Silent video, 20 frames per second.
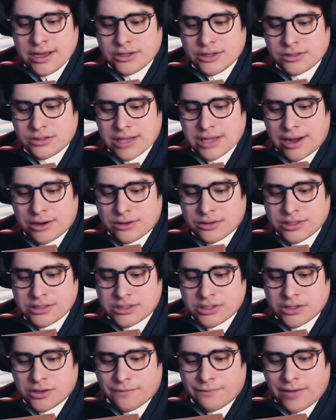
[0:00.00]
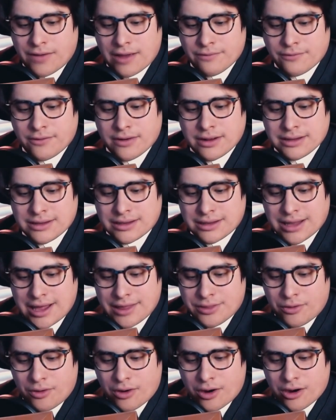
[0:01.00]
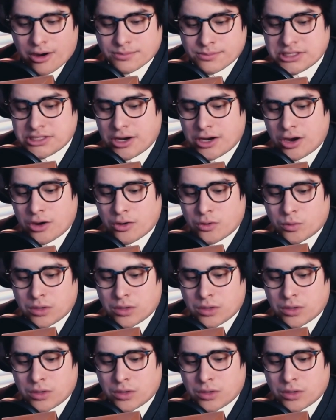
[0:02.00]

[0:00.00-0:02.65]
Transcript: You settle into your favorite leather armchair,